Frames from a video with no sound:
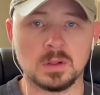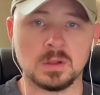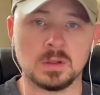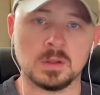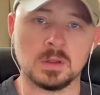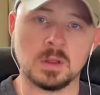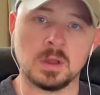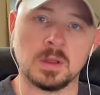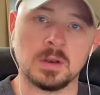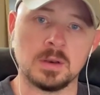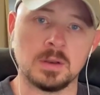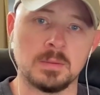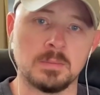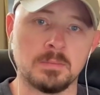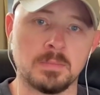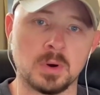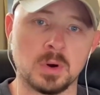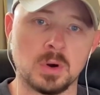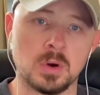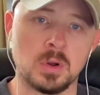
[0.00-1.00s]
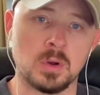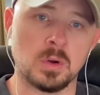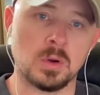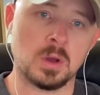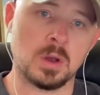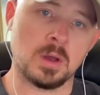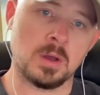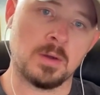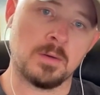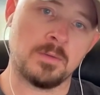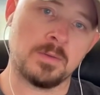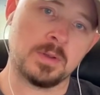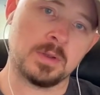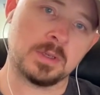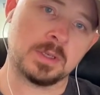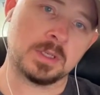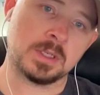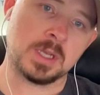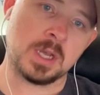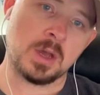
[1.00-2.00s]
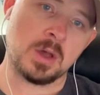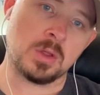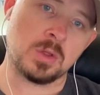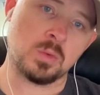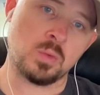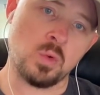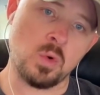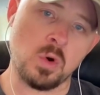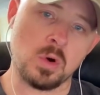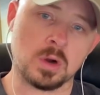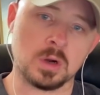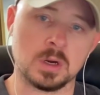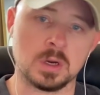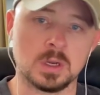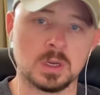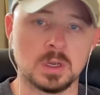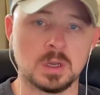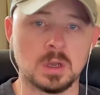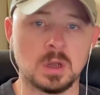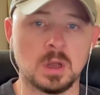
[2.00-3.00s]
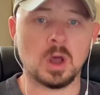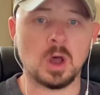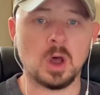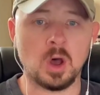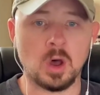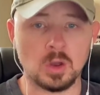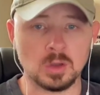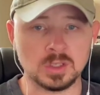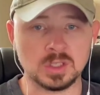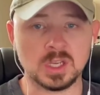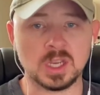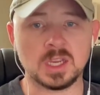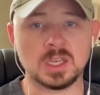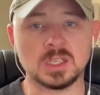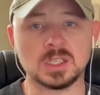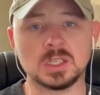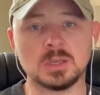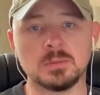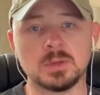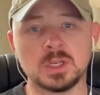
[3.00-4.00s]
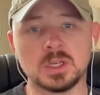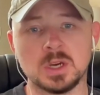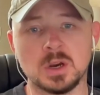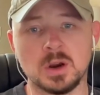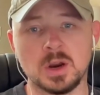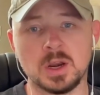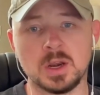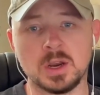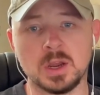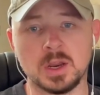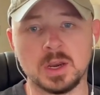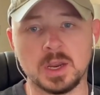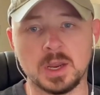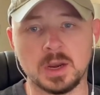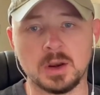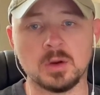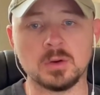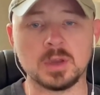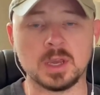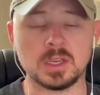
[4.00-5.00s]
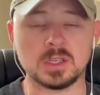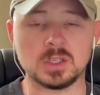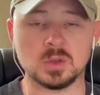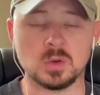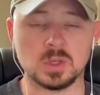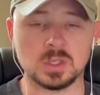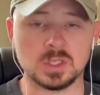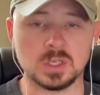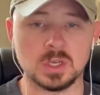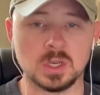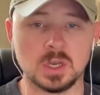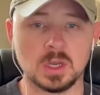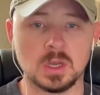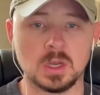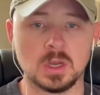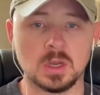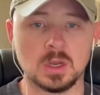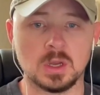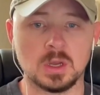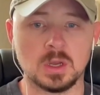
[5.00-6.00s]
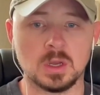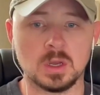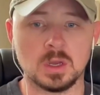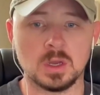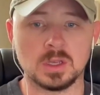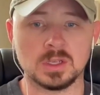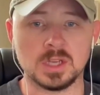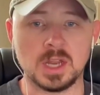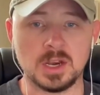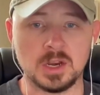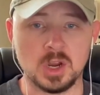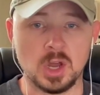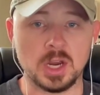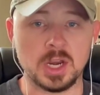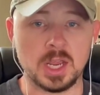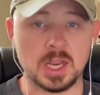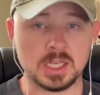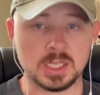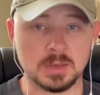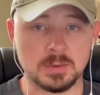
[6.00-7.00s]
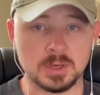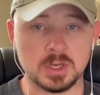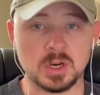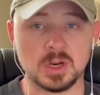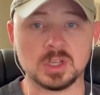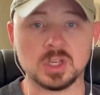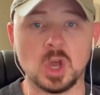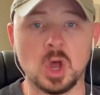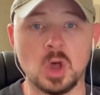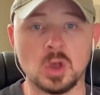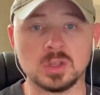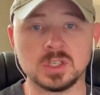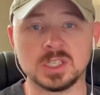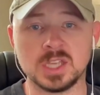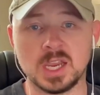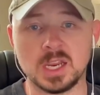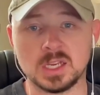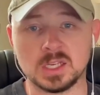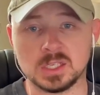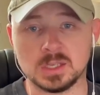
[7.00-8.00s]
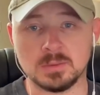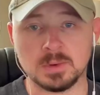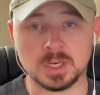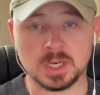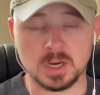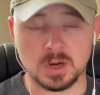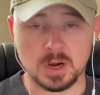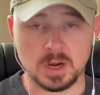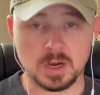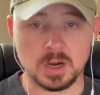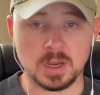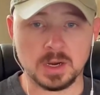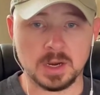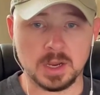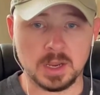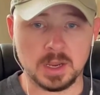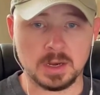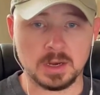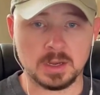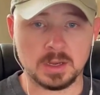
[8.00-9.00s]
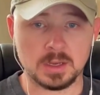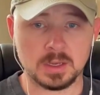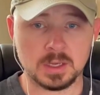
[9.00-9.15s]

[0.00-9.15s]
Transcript: London Borough of Southwark. All Saints Cemetery, Nunhead. Okay, so it's not Nunhead Cemetery, it's All Saints Cemetery, Nunhead.